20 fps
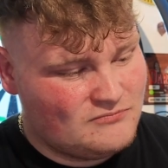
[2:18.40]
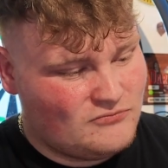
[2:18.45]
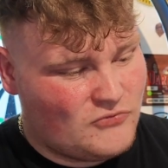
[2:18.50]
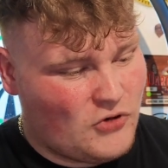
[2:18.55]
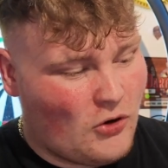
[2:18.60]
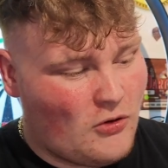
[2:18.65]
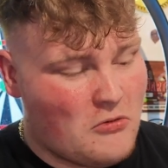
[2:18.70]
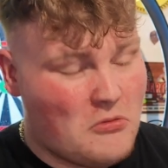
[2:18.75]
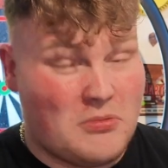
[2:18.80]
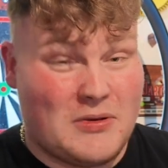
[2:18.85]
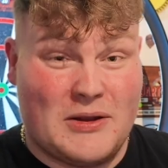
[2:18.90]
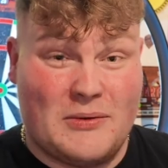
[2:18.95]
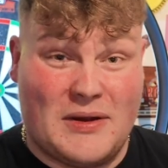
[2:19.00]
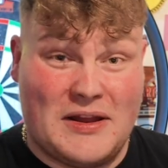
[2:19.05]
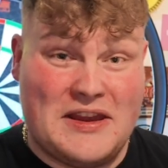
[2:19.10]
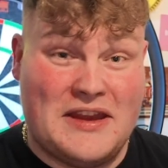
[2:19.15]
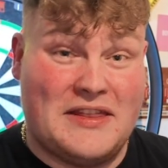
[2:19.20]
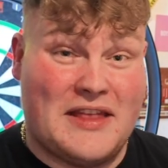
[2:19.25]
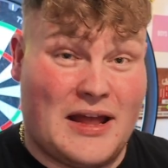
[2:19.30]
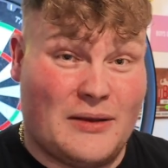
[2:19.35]
Probably
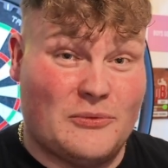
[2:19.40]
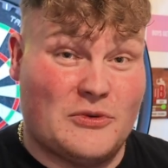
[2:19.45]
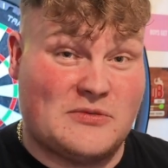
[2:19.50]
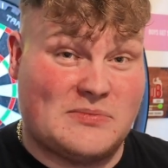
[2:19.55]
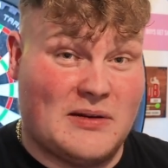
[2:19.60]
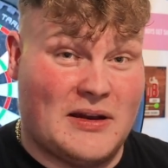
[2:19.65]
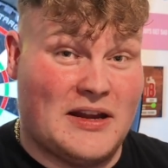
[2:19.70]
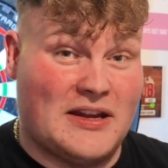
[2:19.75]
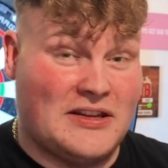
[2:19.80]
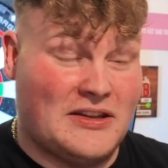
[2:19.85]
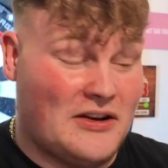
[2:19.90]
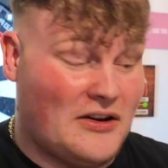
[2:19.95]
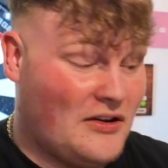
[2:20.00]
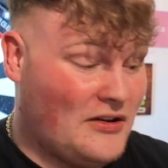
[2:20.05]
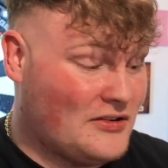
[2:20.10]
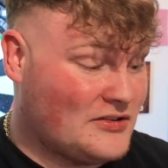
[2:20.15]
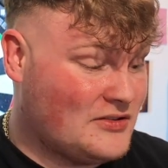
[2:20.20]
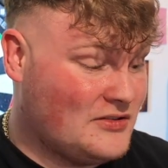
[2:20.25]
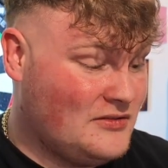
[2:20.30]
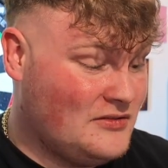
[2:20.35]
when your dad was playing
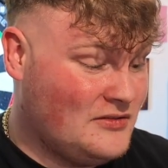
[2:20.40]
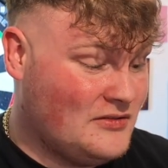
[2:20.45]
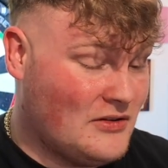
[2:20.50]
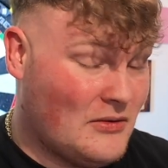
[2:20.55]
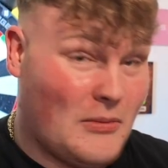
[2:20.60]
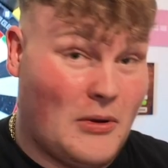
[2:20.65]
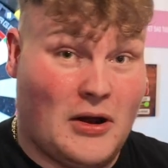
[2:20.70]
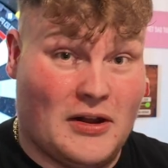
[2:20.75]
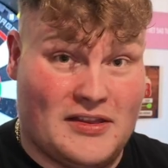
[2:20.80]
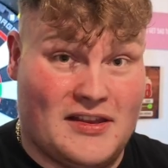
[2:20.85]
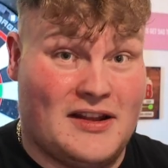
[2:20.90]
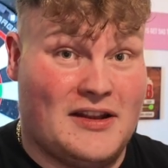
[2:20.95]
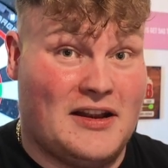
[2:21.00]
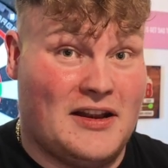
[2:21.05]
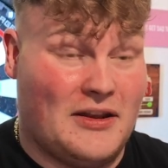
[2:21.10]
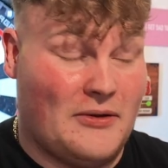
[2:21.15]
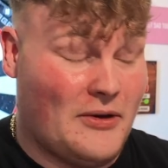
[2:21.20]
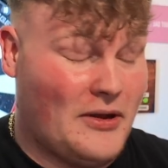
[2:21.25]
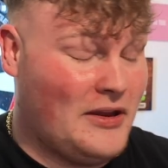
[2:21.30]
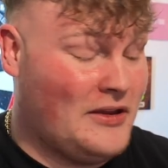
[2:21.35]
darts. Or my dad
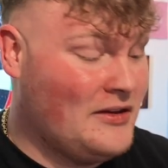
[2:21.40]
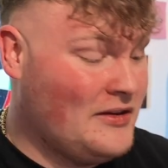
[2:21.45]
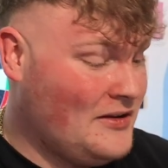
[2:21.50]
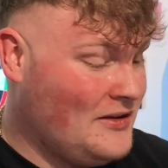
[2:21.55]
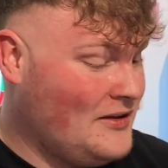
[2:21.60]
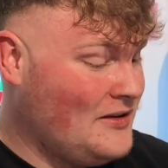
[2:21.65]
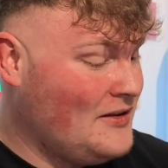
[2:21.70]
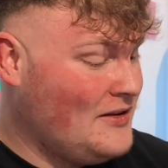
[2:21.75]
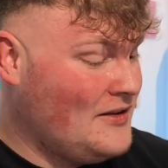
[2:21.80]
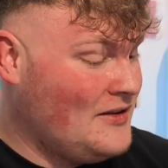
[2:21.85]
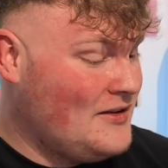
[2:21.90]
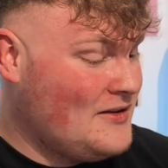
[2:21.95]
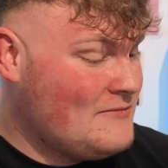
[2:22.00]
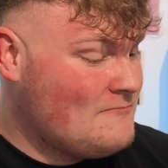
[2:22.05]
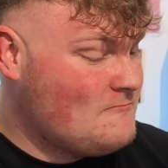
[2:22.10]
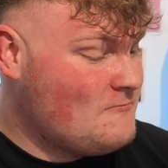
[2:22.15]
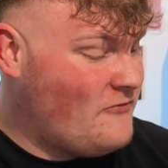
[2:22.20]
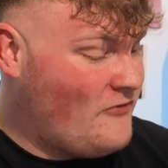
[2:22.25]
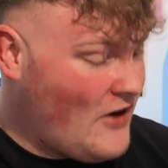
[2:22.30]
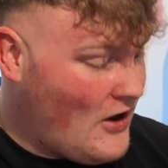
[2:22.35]
anyway.
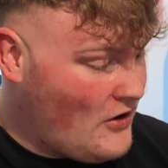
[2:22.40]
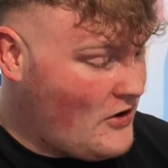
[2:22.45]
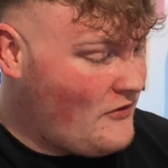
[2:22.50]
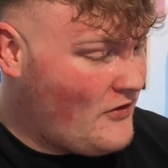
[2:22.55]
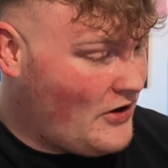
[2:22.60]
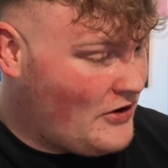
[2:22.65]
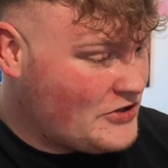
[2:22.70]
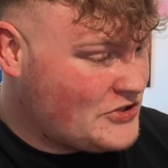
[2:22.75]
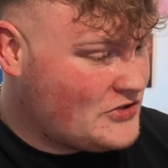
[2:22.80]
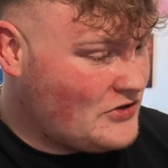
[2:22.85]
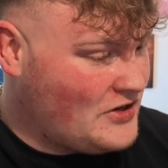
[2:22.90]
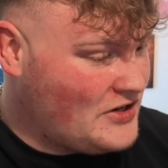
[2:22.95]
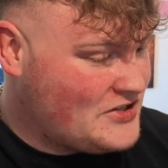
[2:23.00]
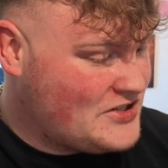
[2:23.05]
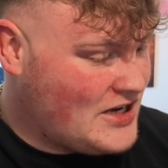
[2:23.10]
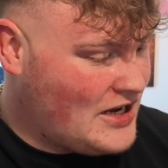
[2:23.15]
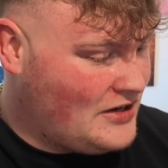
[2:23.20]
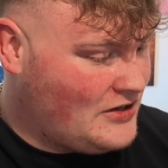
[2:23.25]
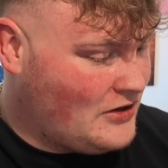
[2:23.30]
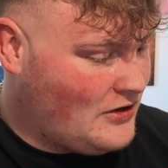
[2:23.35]
Very, very stunning
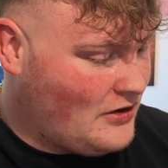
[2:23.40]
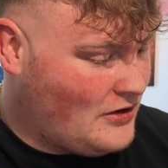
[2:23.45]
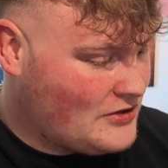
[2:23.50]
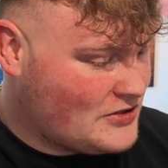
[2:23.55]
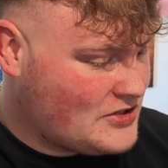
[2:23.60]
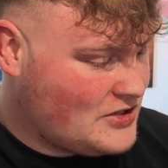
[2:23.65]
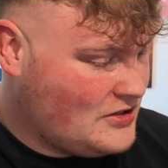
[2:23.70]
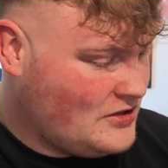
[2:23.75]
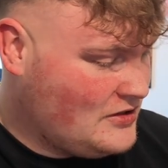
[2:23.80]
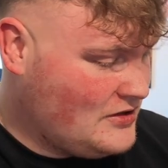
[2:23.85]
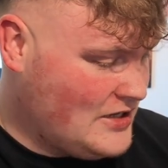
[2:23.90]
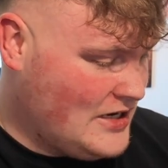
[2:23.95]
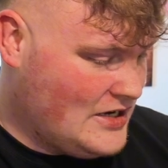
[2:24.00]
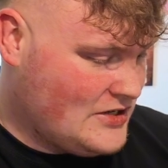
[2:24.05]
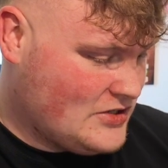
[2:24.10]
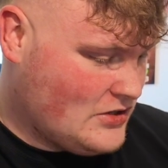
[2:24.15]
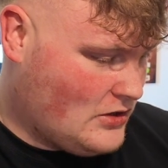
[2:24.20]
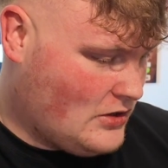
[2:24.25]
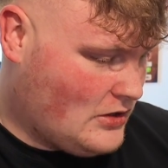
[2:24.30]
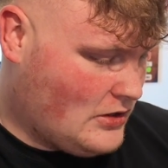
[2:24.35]
set of darts.
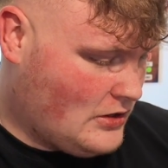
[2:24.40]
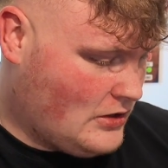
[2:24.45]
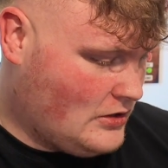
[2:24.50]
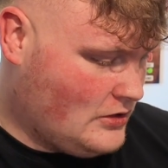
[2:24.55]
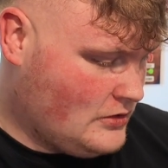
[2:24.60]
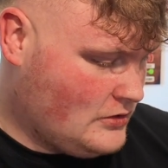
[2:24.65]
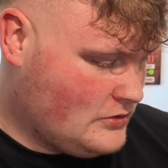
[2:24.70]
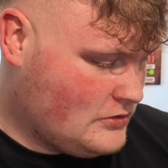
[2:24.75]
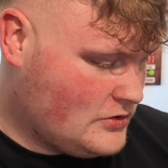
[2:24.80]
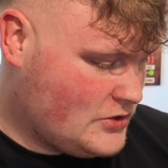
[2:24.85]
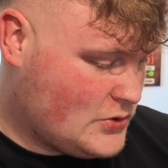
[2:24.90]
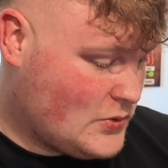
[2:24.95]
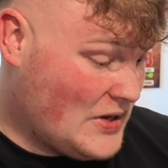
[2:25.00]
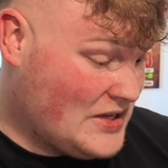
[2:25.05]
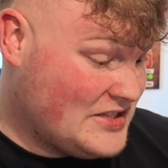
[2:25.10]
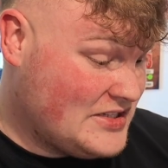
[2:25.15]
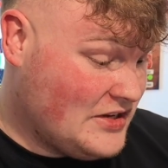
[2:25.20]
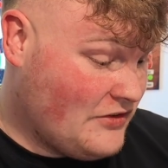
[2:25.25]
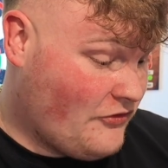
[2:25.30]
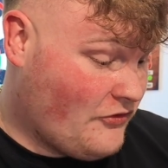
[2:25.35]
These are
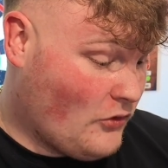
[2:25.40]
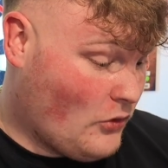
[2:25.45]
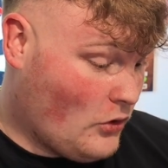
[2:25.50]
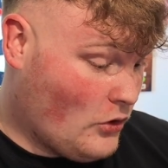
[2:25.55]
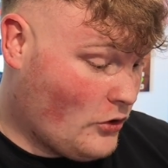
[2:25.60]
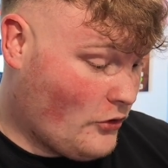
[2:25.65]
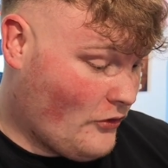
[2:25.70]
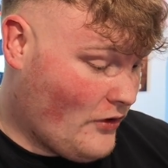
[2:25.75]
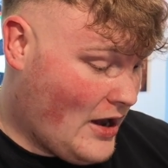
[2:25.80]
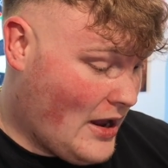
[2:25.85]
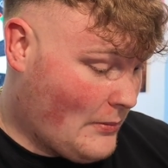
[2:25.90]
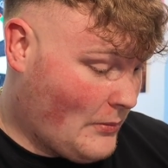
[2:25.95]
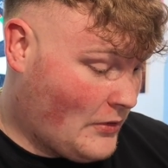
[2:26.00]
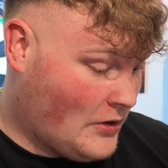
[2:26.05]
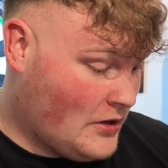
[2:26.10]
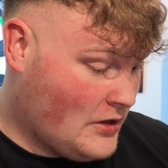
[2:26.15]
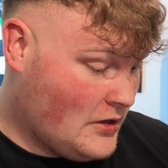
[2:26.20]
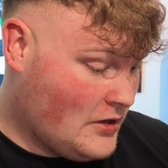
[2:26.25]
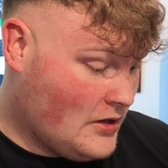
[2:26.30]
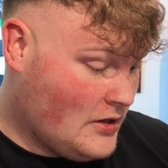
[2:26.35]
24 gram.
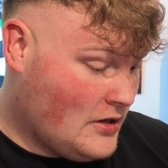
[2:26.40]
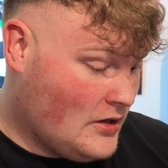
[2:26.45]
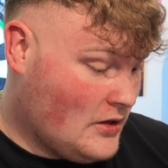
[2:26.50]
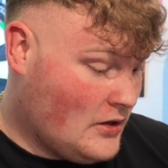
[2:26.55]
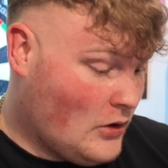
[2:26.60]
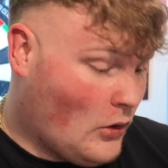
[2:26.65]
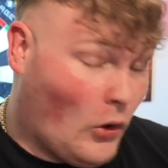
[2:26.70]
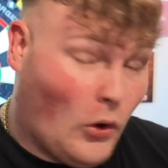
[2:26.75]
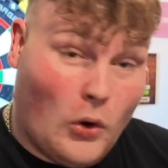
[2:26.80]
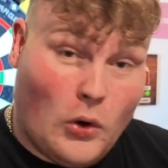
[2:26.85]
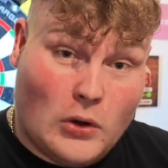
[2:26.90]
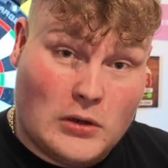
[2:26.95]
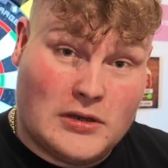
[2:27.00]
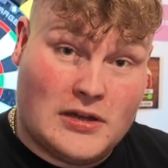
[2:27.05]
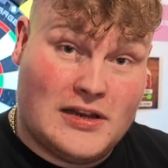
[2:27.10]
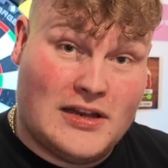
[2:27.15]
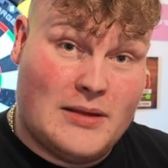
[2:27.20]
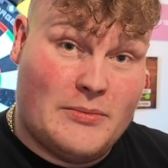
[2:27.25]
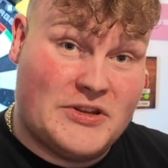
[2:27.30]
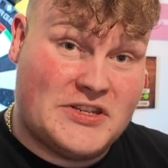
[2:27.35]
All
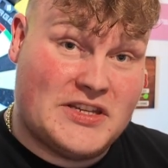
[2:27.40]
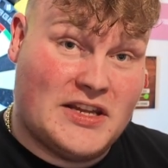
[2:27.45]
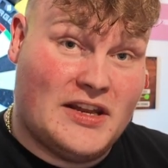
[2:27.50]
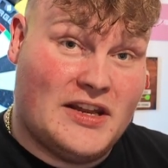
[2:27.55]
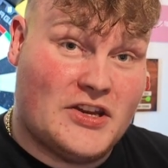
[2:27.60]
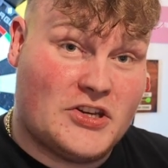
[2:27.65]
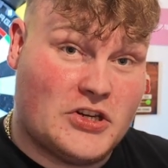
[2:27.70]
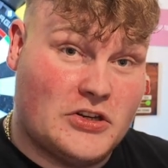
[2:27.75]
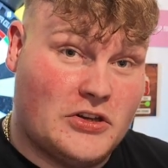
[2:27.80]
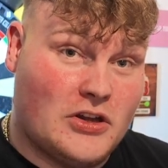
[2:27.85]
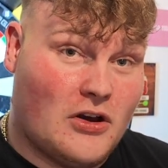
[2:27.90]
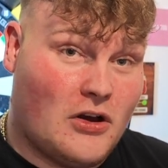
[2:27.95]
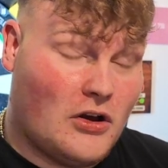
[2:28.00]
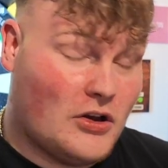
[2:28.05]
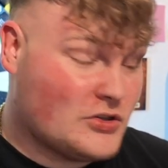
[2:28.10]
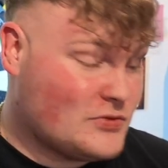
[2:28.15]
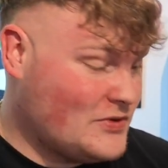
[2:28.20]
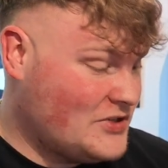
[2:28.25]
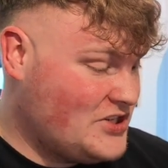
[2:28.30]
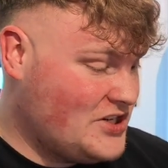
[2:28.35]
limited edition
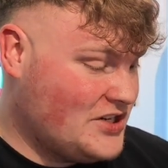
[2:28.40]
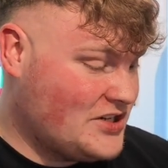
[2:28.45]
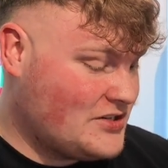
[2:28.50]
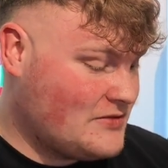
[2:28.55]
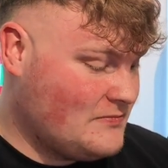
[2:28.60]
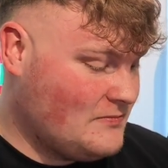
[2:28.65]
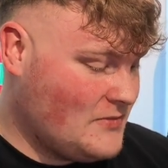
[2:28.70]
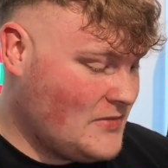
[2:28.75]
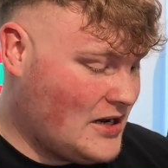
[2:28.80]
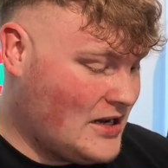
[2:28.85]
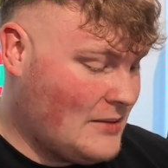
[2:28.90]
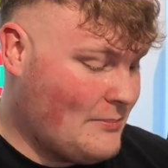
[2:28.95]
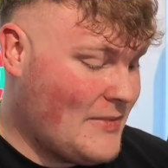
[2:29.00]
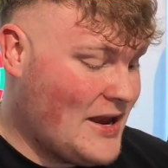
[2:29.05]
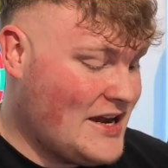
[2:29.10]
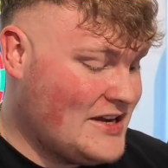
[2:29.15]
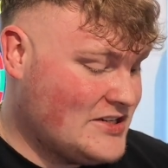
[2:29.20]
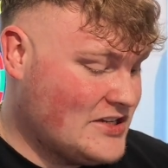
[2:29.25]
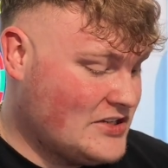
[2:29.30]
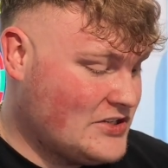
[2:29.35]
darts, which is an
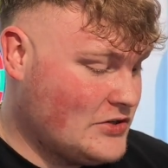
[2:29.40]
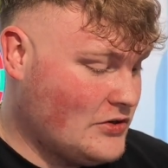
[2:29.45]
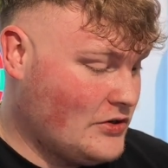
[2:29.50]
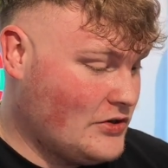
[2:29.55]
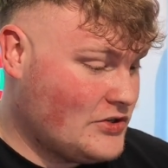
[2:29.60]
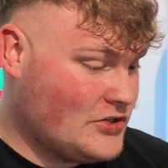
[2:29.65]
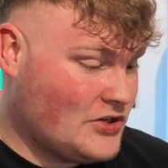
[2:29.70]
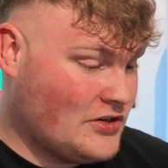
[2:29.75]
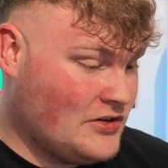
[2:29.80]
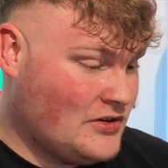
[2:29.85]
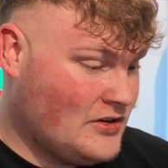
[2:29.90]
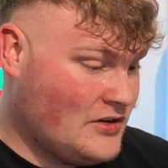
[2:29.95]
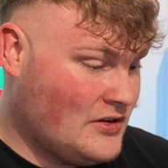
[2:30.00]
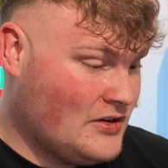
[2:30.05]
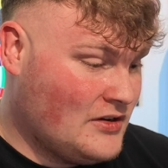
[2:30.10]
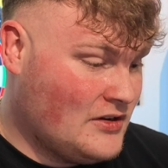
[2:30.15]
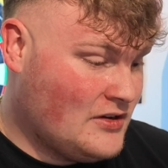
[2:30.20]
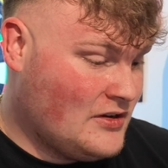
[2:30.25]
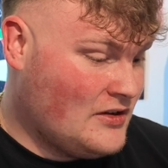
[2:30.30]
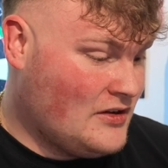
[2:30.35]
amazing touch.
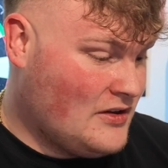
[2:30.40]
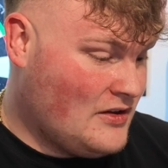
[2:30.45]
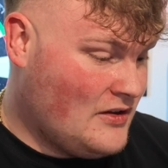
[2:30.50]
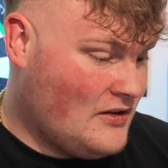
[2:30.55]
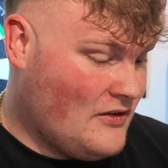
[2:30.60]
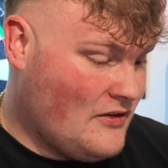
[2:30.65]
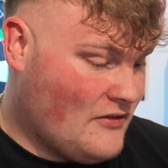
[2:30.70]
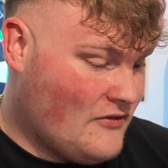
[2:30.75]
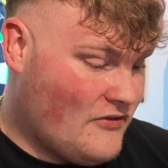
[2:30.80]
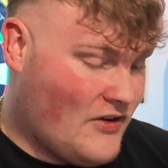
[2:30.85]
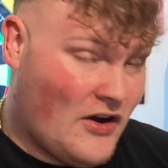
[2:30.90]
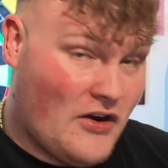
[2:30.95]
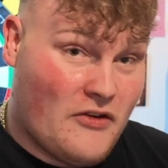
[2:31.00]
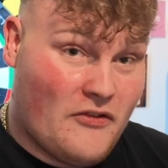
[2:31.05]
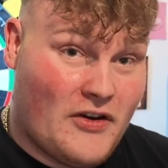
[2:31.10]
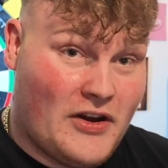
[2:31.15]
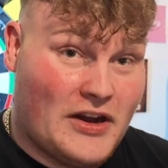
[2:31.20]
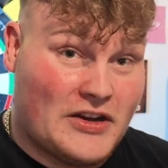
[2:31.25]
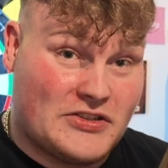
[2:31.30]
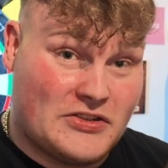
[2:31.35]
Very,
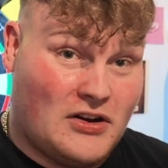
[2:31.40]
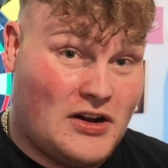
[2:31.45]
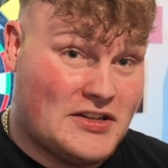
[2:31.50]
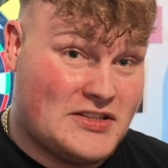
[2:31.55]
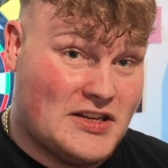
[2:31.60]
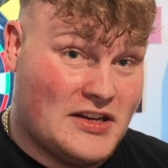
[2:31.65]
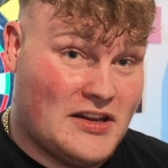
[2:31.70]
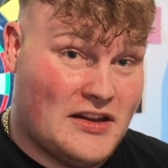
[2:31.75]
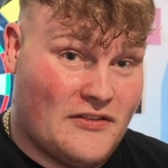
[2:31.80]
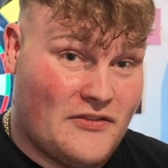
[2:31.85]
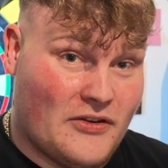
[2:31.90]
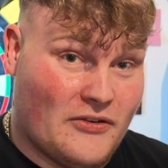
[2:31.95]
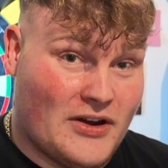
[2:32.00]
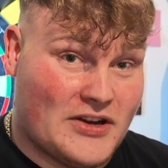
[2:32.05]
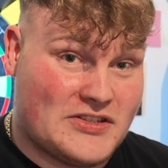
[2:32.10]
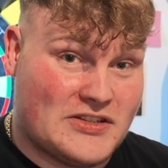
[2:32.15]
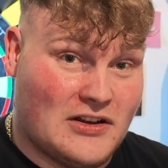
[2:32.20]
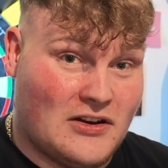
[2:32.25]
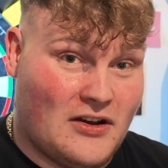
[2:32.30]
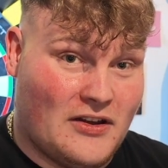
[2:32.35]
very excited if the
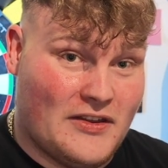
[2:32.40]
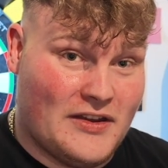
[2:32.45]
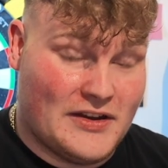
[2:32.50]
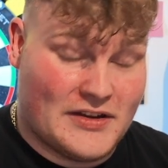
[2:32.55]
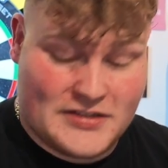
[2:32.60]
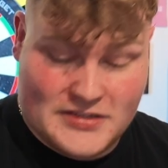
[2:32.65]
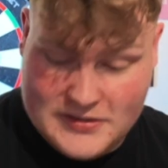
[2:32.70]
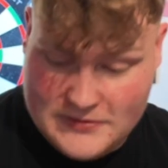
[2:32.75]
rest are like this.